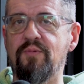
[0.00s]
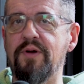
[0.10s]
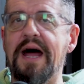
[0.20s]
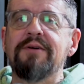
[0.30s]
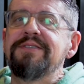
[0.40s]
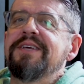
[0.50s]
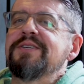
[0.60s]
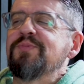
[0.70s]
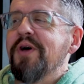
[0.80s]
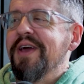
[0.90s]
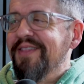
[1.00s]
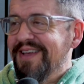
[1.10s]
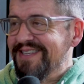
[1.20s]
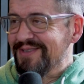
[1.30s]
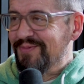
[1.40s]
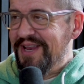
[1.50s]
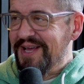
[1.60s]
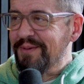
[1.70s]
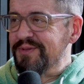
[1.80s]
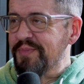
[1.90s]
how does he explain this when he
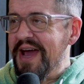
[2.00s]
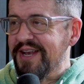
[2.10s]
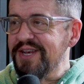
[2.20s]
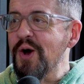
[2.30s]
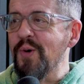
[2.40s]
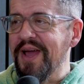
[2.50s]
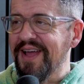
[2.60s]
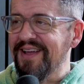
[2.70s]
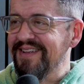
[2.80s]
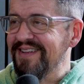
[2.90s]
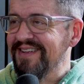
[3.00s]
comes back, knowing